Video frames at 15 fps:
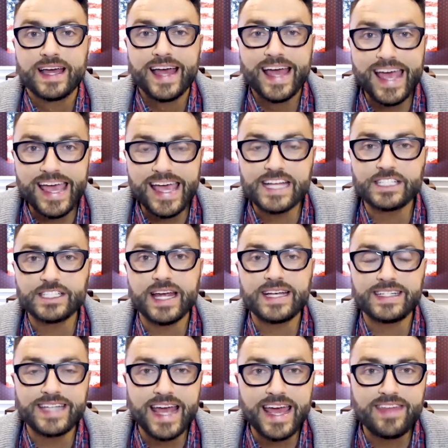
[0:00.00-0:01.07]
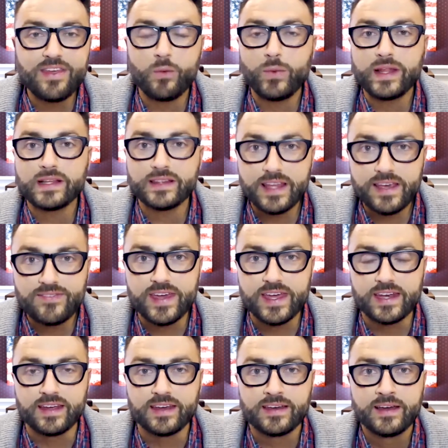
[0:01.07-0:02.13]
age and day that we live
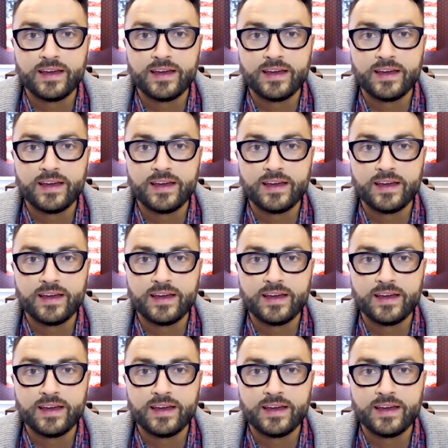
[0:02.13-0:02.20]
in.